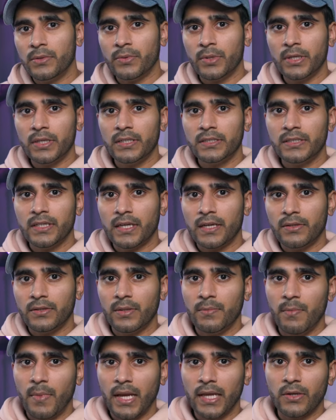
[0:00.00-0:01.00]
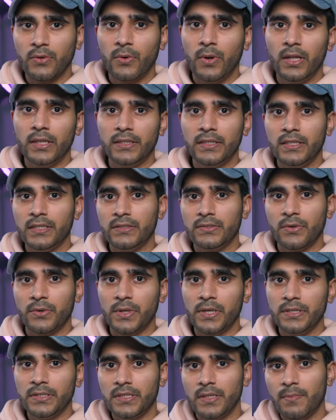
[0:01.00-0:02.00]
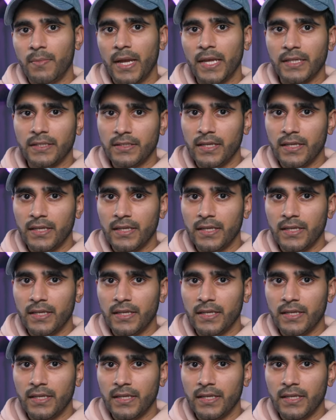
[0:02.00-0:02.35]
we're gonna check out the mic quality, so here's the mic